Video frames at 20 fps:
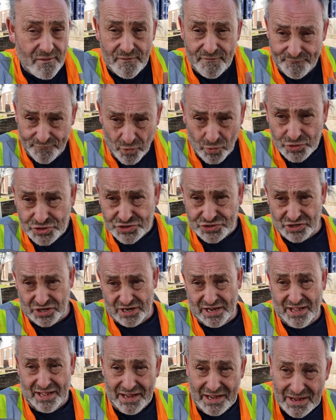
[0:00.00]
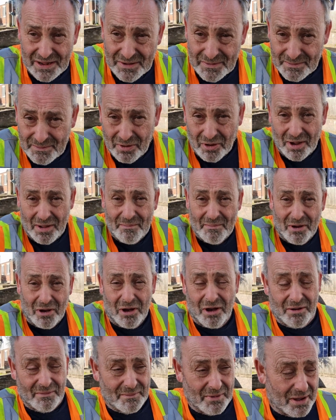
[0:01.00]
Fortunately, my
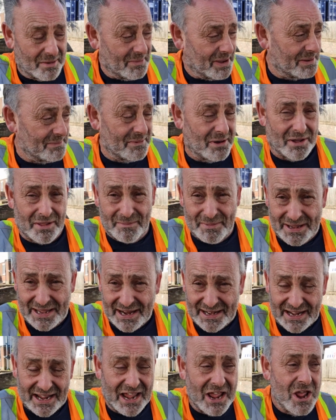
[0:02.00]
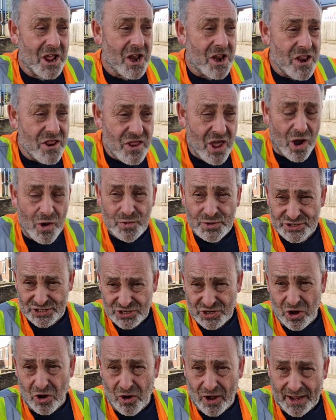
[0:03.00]
mate Mark the mechanic knows a
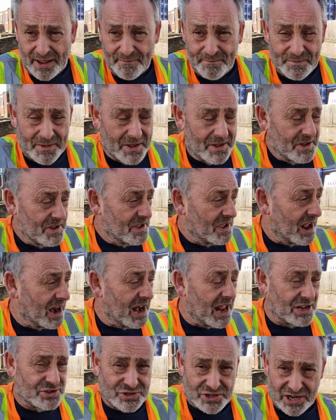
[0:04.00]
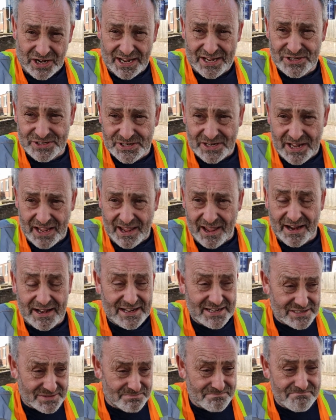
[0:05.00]
guy, electrical engineer, and
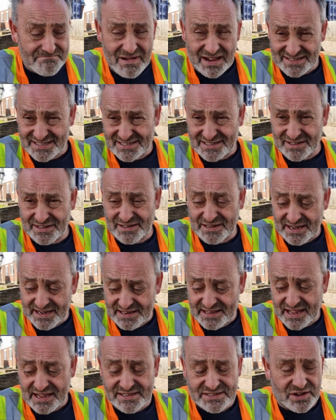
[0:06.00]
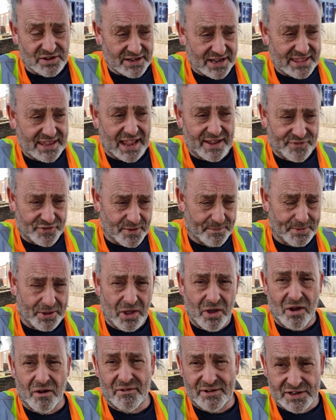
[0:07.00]
he's mustard. He's got a daft
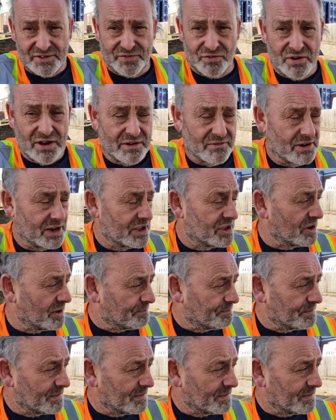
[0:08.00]
computer and he's really, really good.